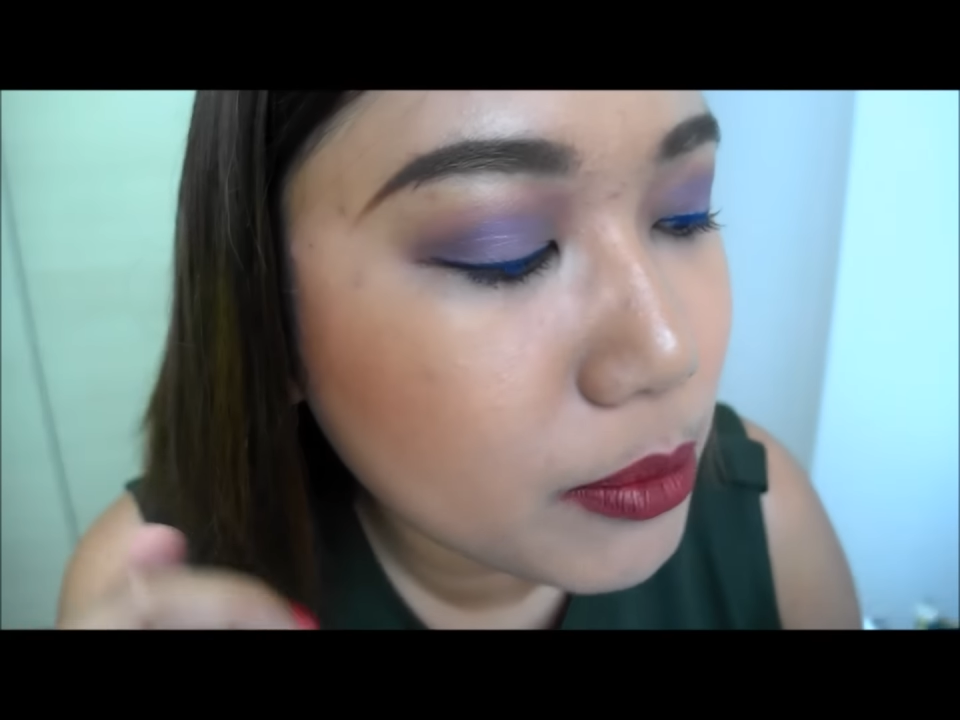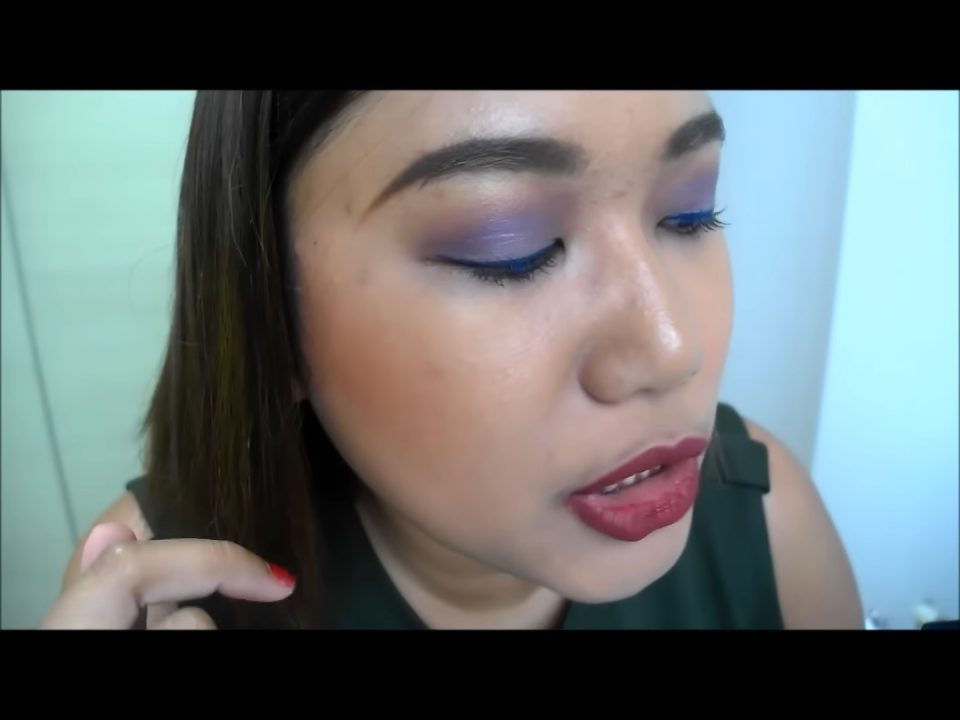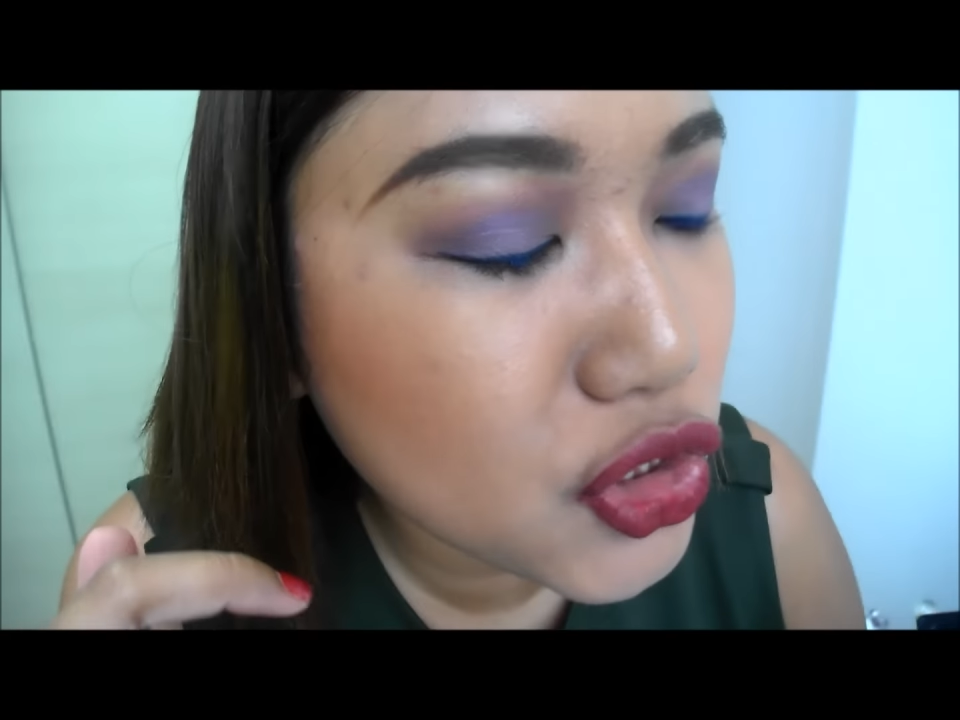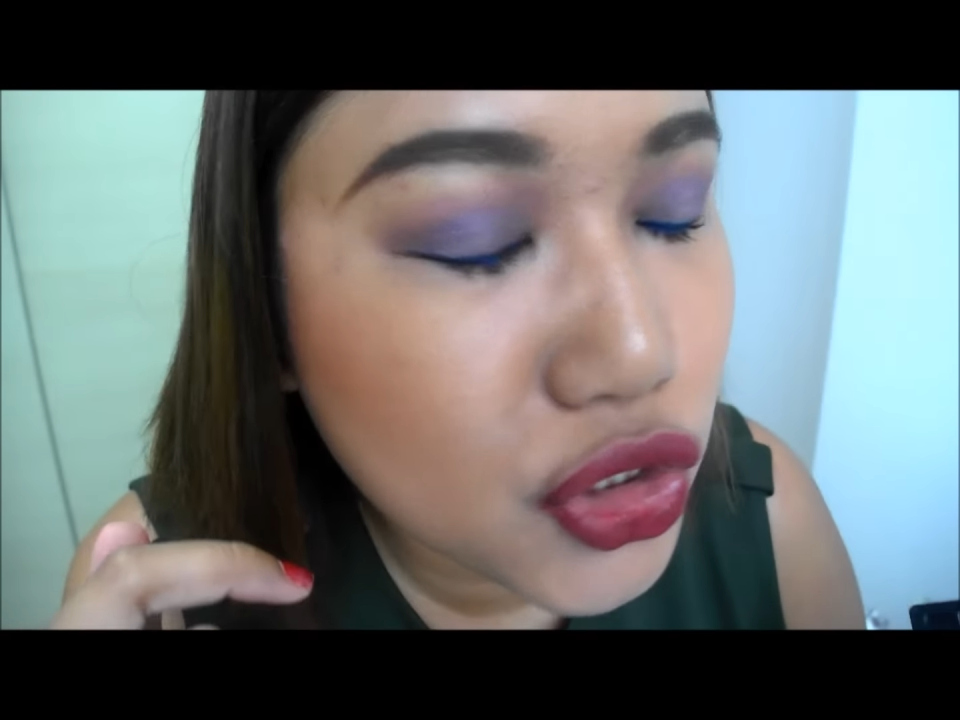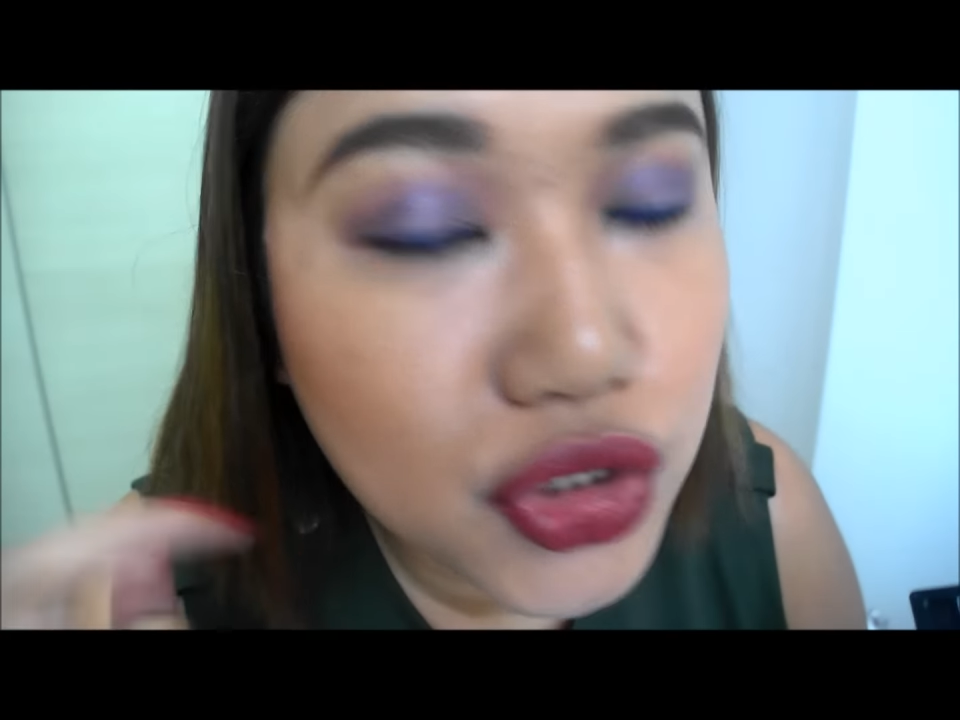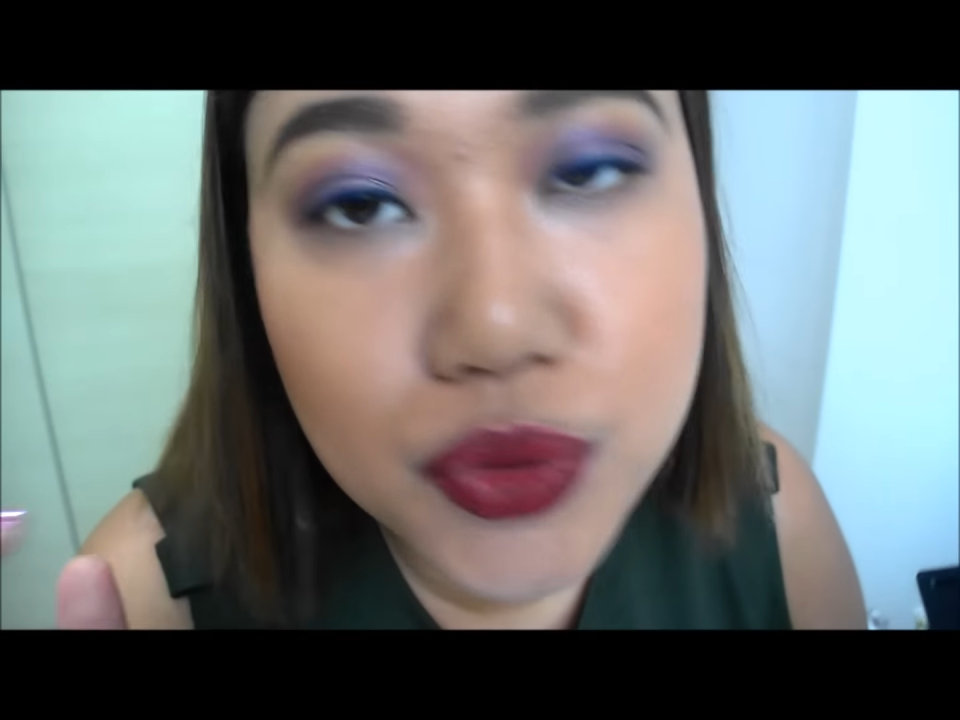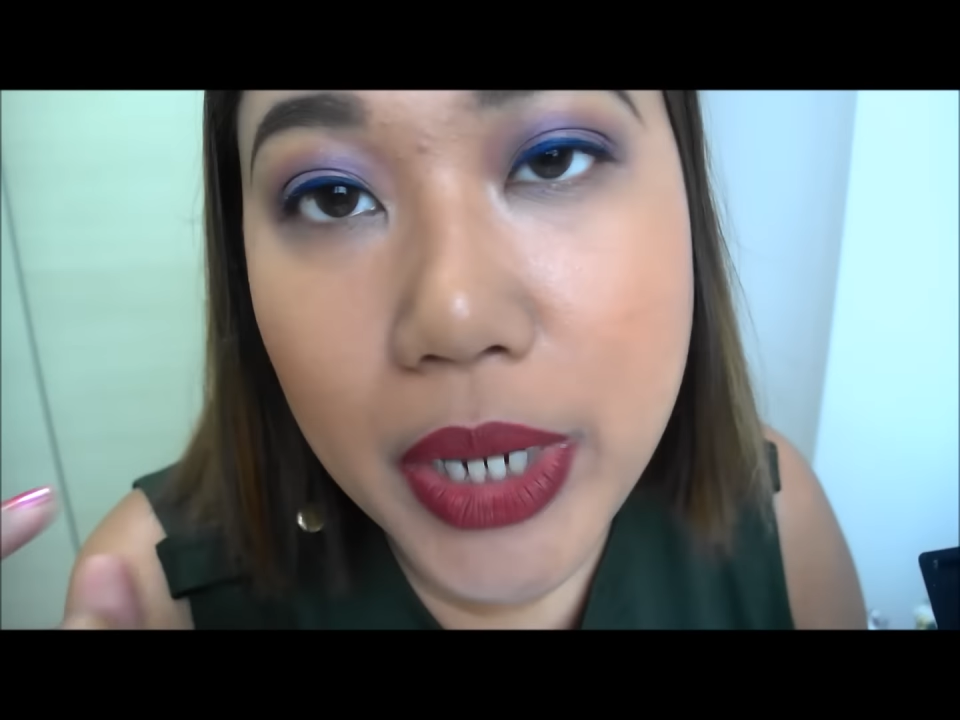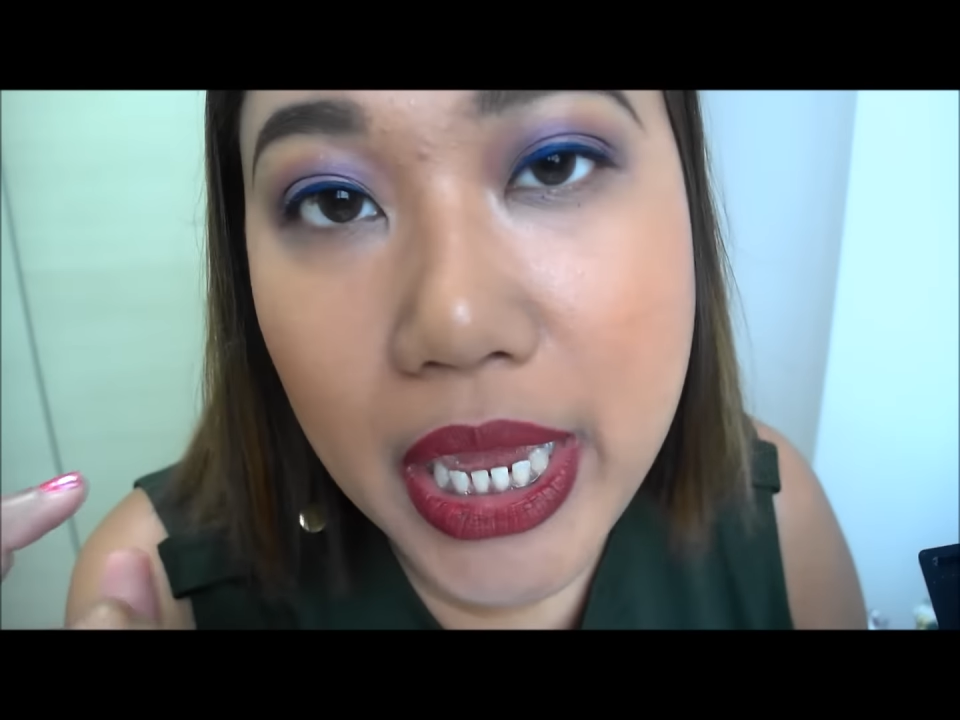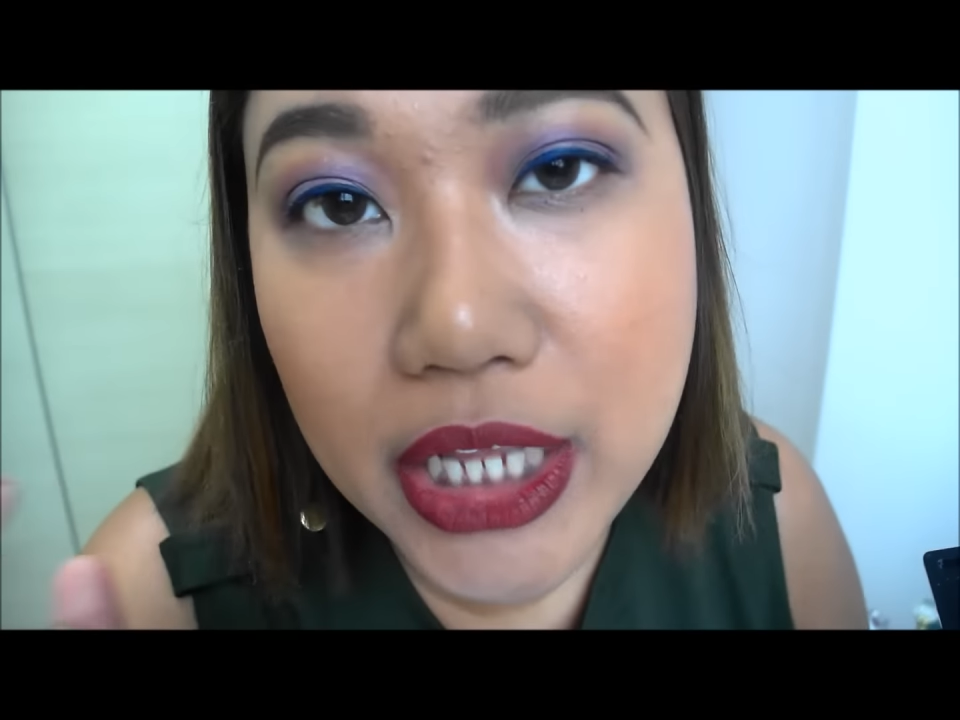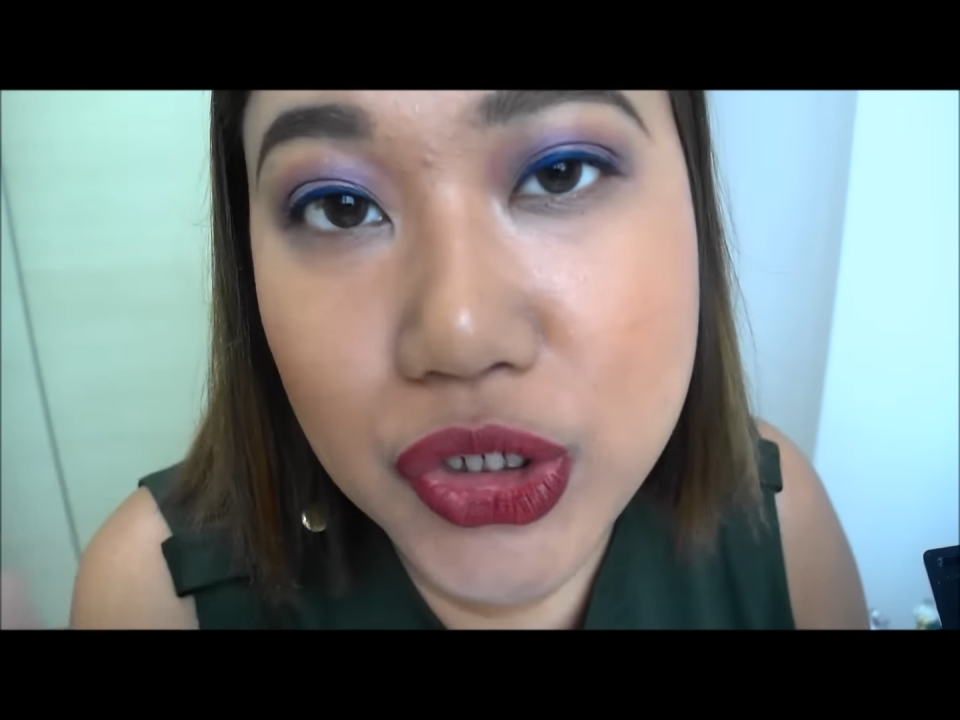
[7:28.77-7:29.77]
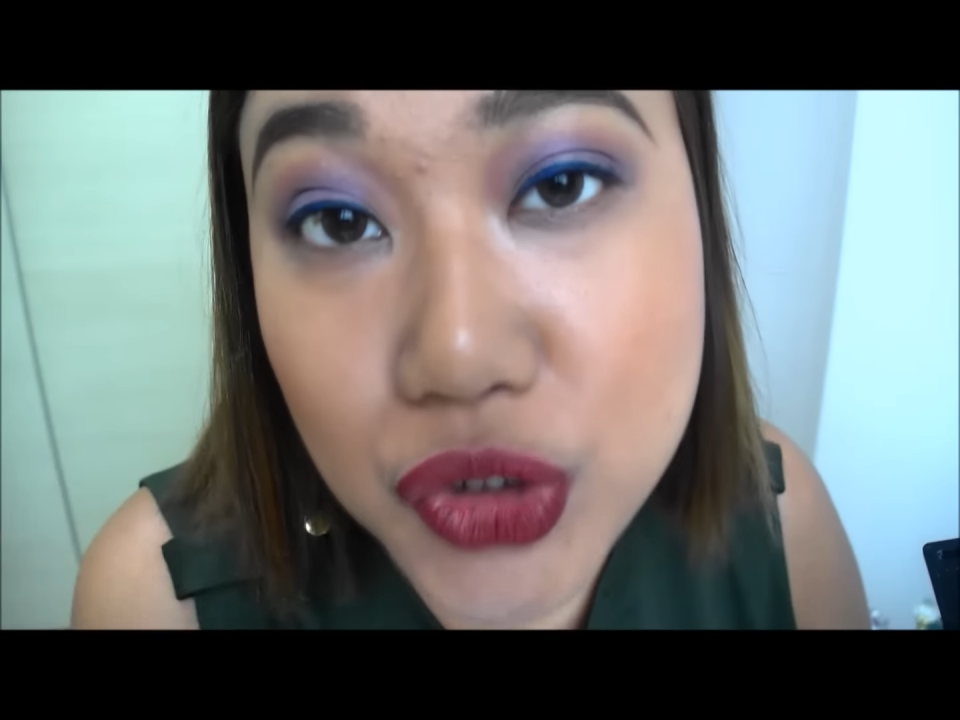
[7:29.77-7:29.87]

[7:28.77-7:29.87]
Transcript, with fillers: me to do a